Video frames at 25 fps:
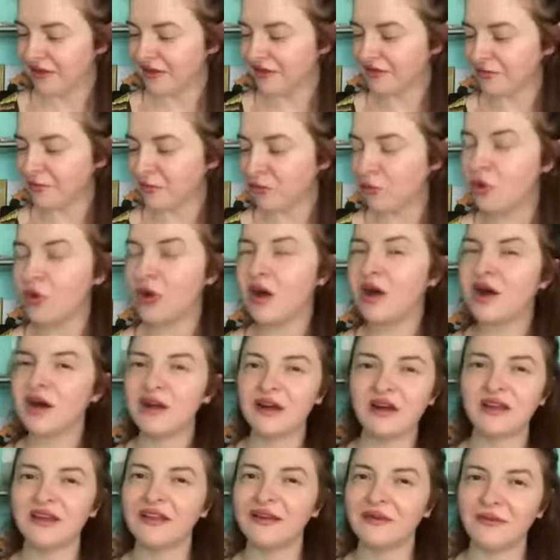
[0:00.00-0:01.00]
There's more
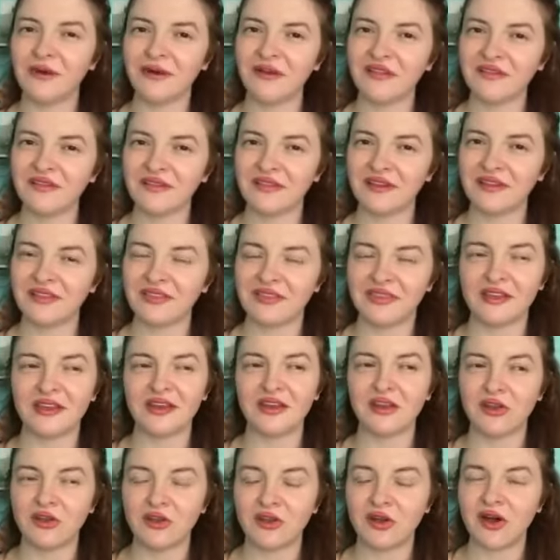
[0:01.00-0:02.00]
ugly ones, I think,
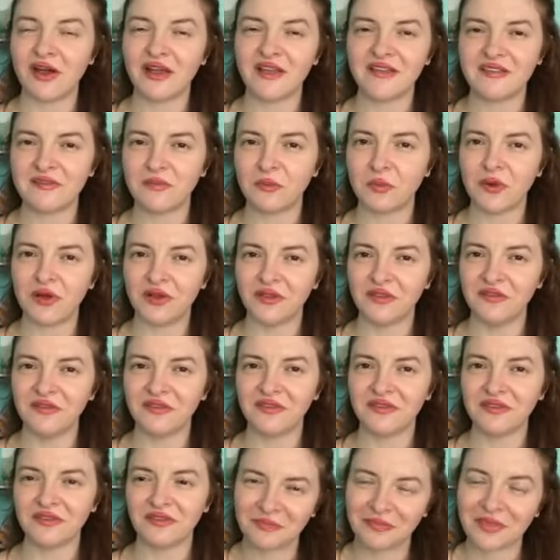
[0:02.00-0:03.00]
than nice
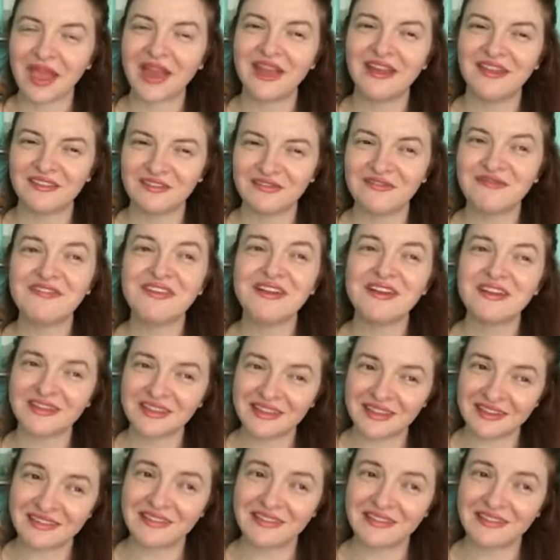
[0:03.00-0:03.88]
ones. And it's really